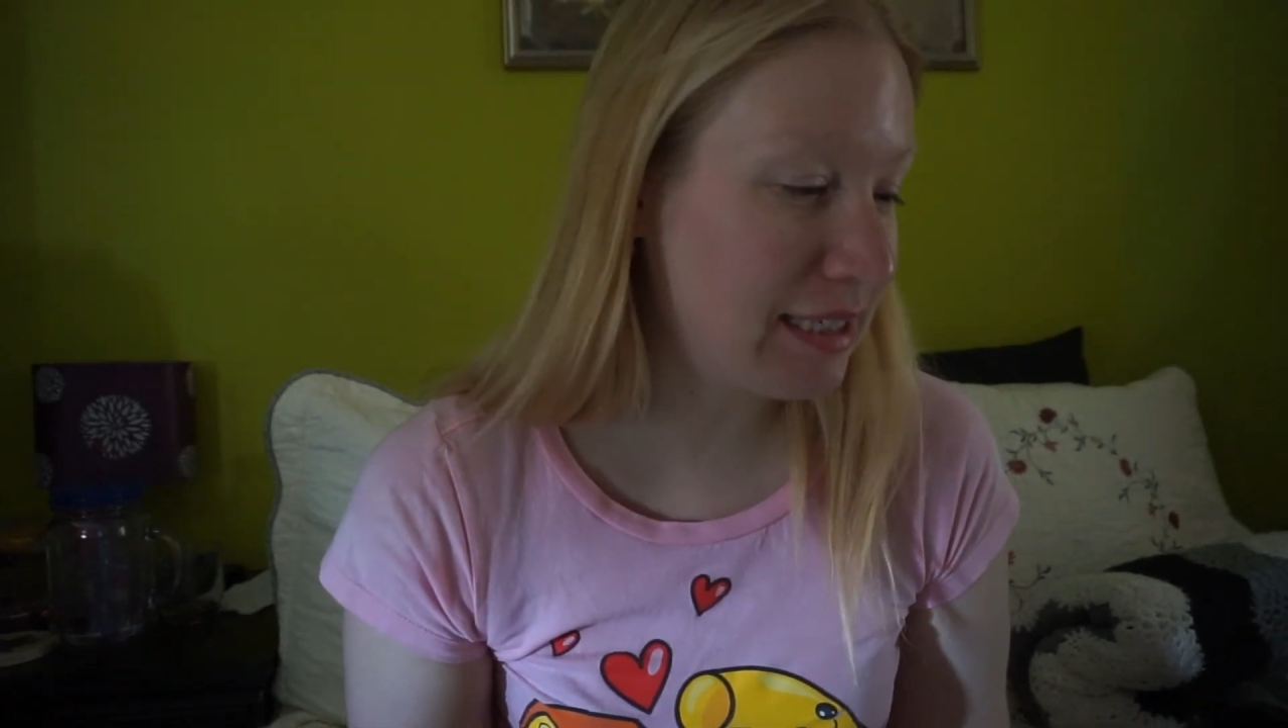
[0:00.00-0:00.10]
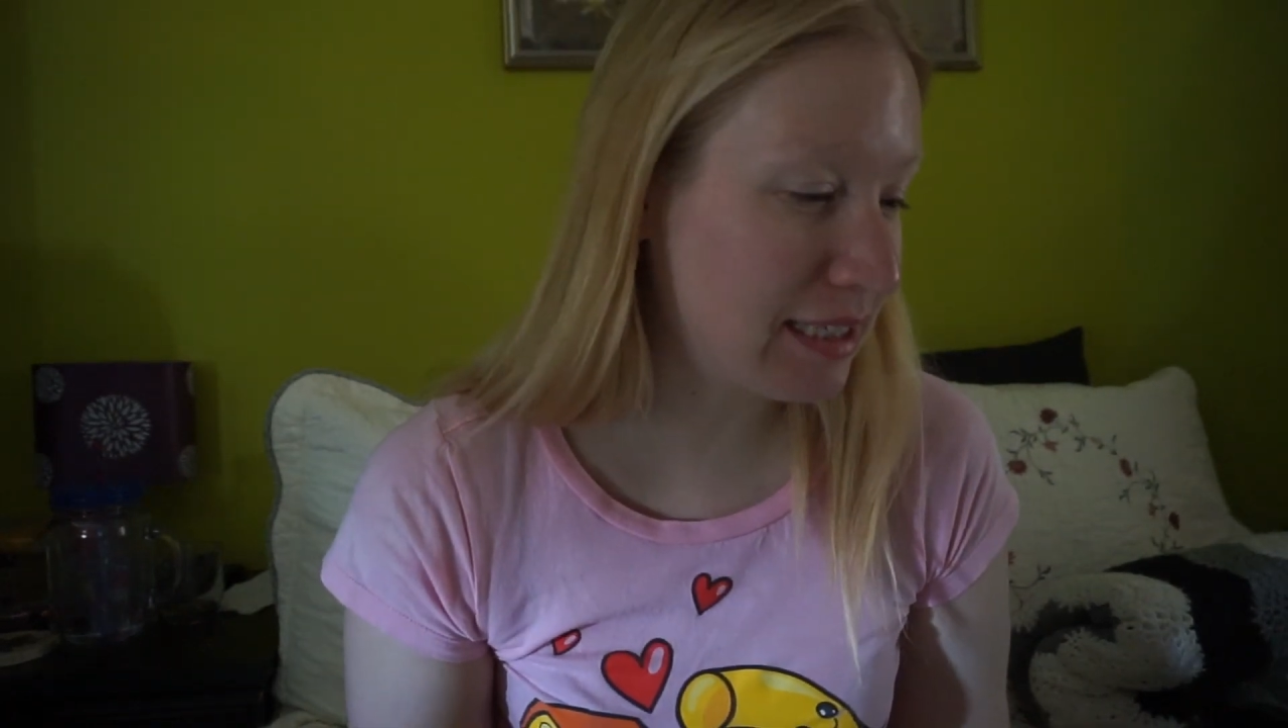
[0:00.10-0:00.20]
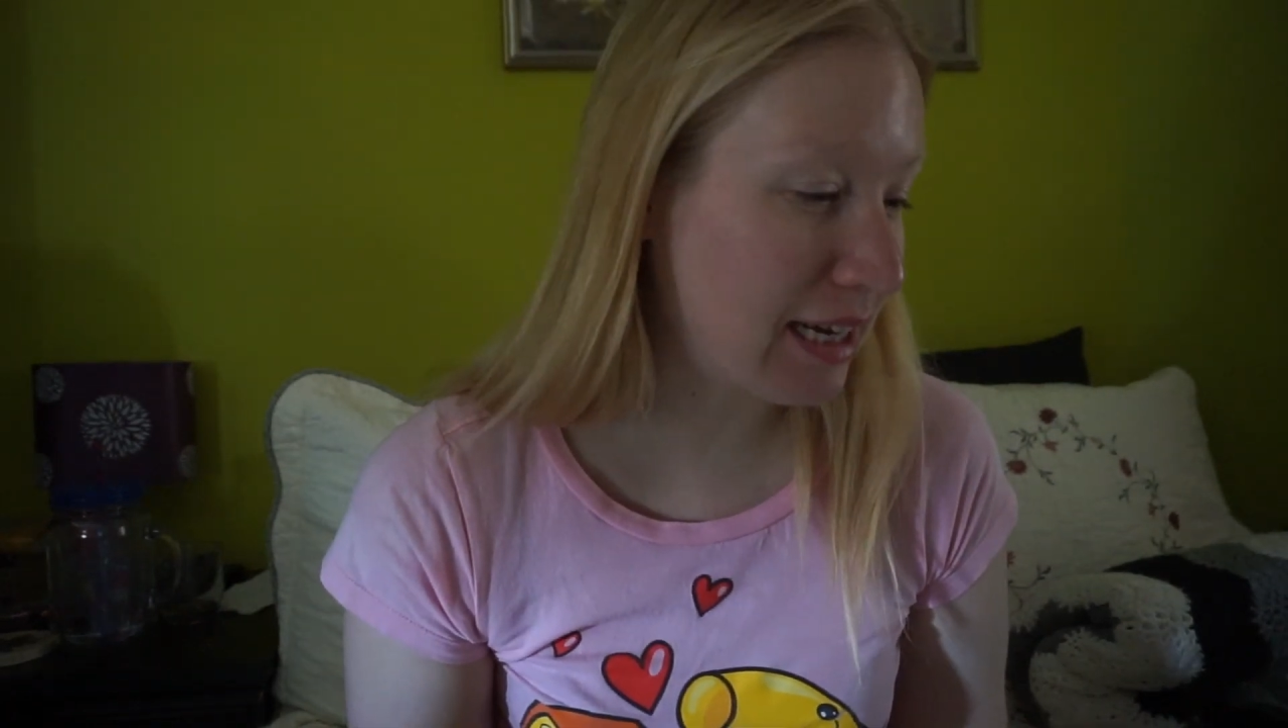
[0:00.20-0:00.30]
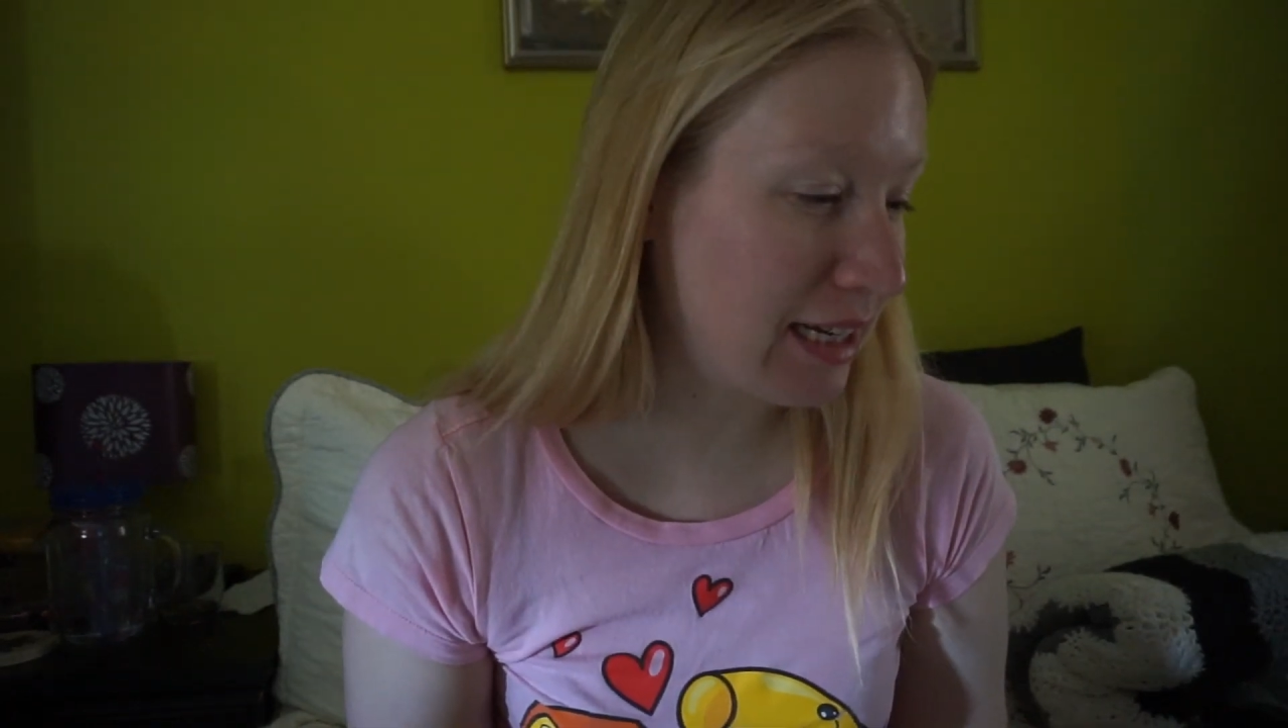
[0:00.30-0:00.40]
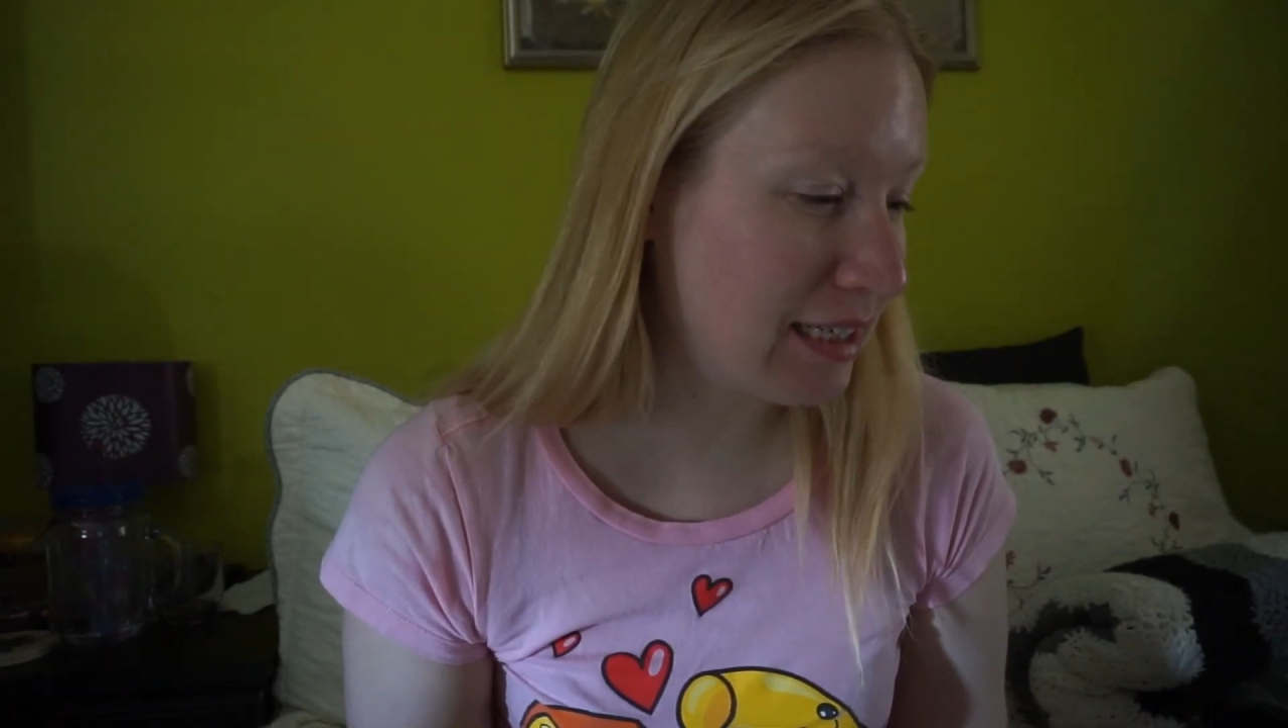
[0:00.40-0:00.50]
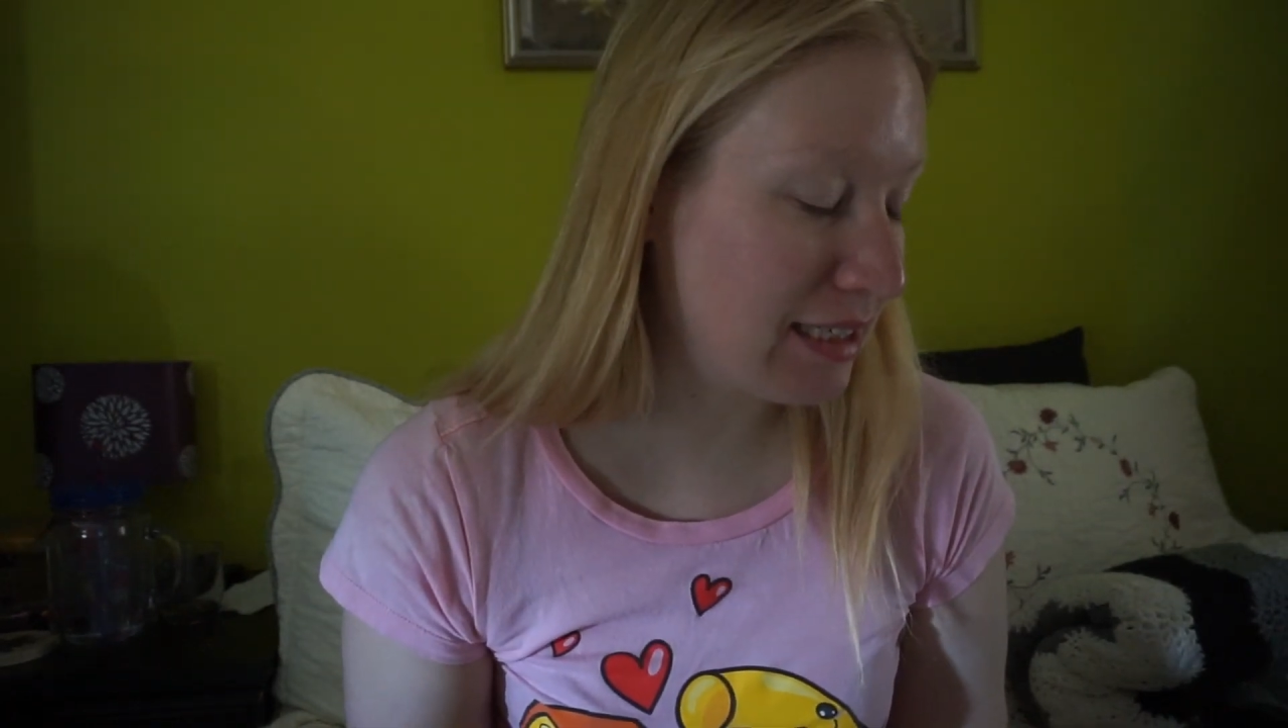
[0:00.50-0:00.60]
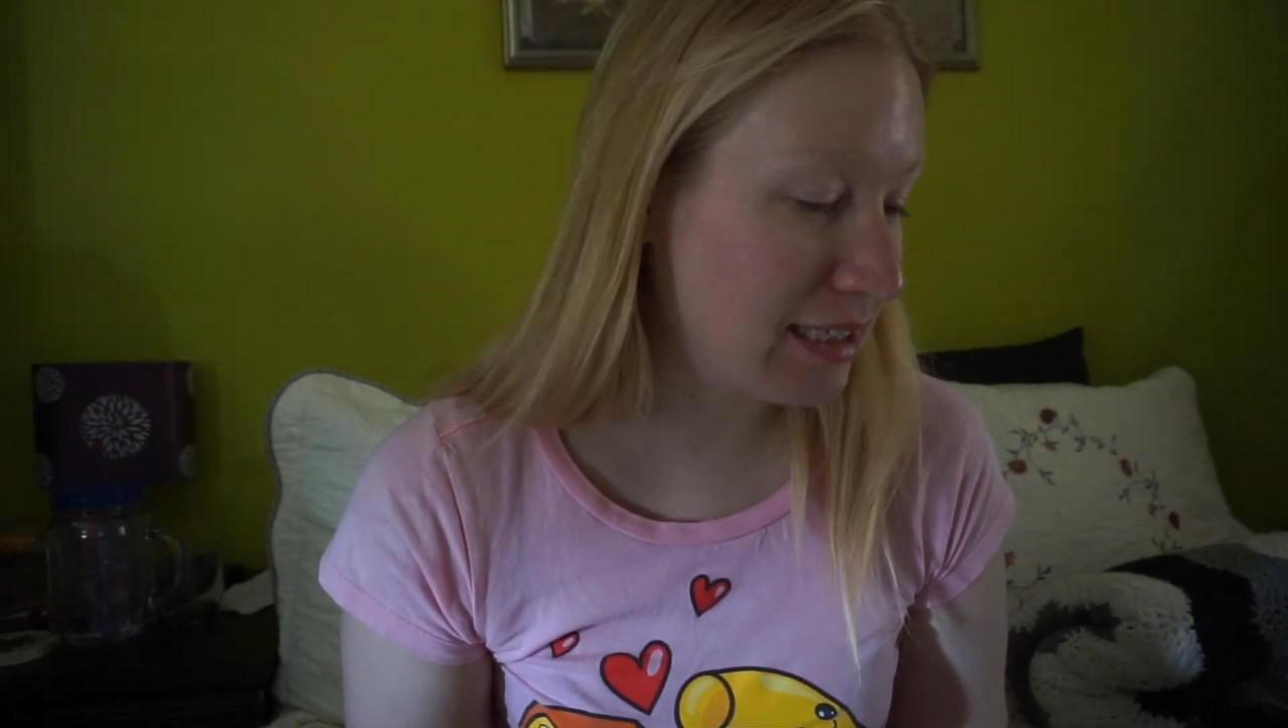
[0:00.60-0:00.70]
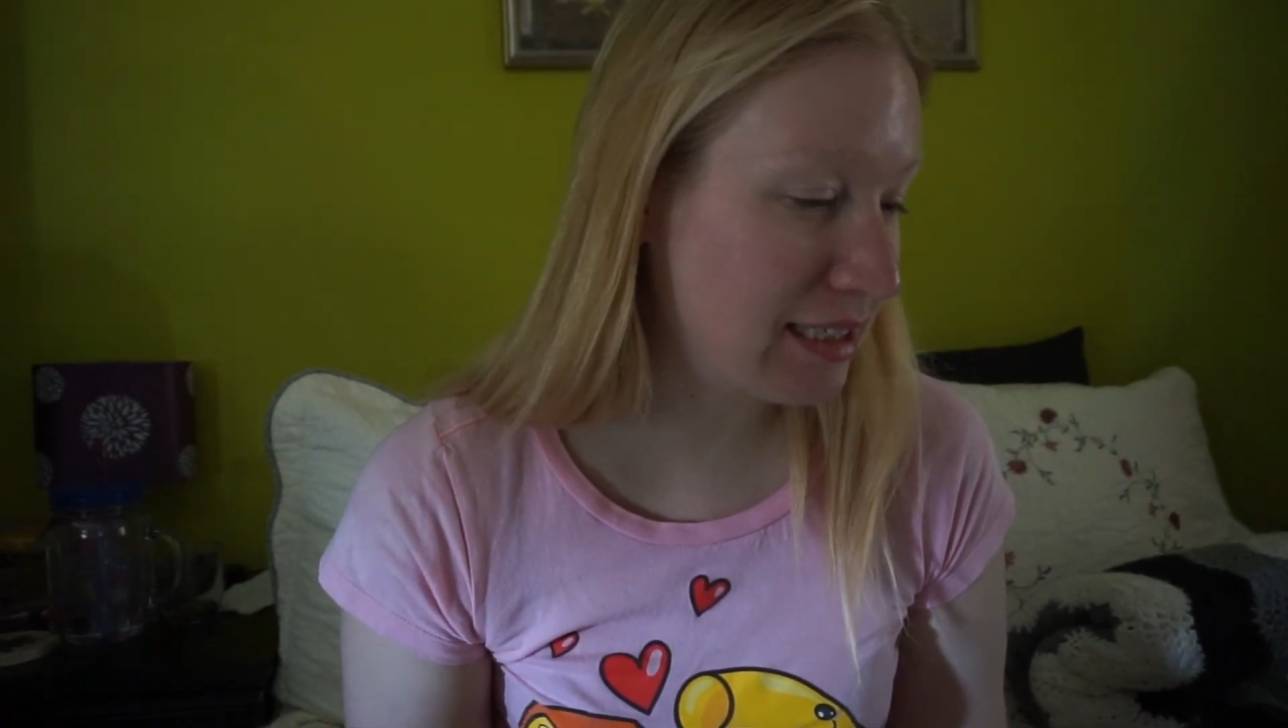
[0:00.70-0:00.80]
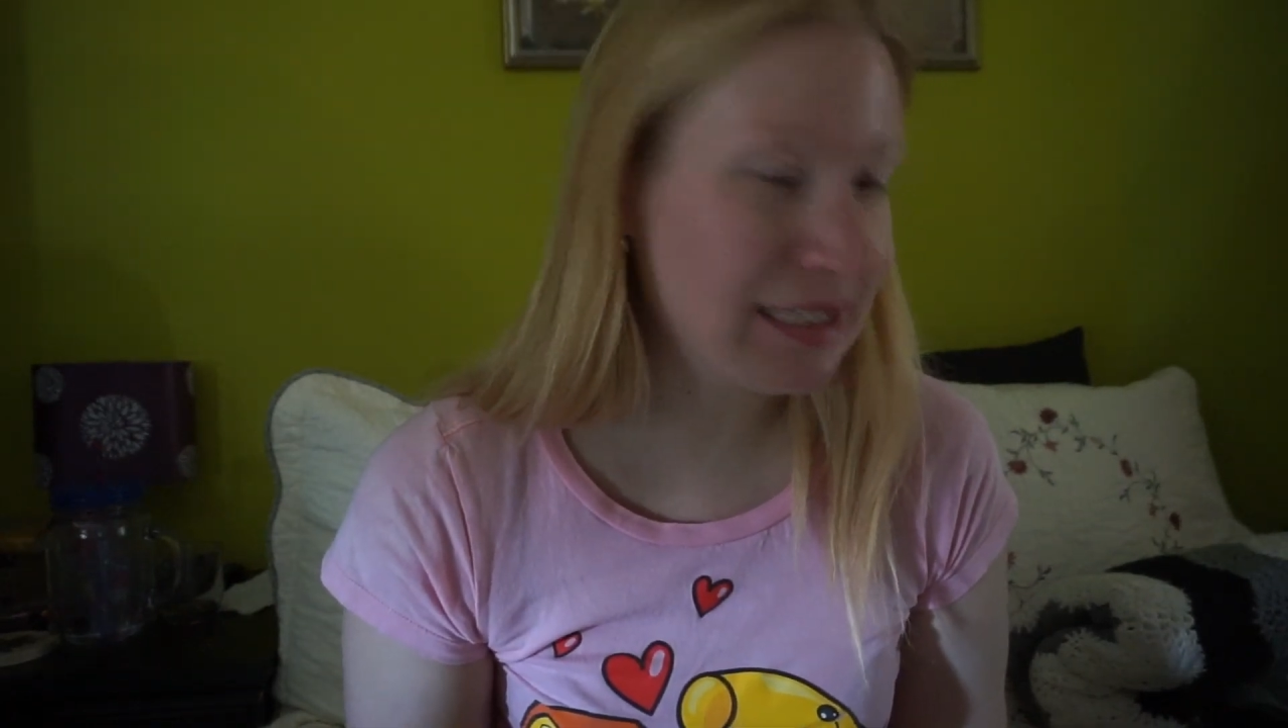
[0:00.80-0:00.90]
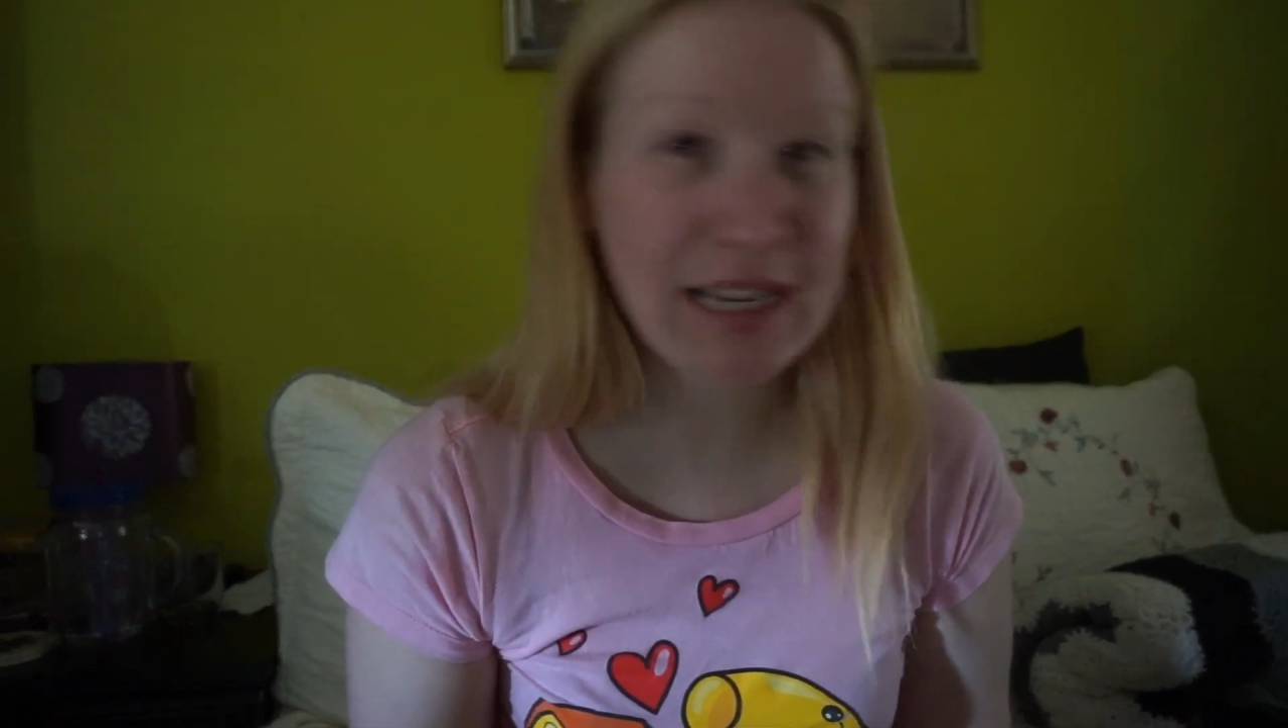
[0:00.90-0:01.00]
a size,